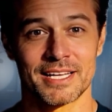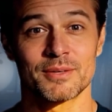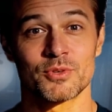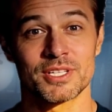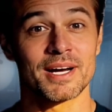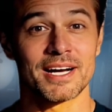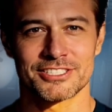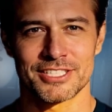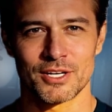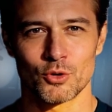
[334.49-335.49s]
and realize
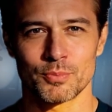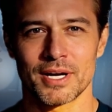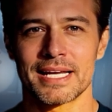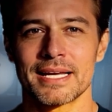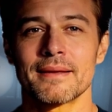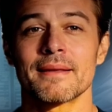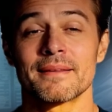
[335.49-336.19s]
they owe money.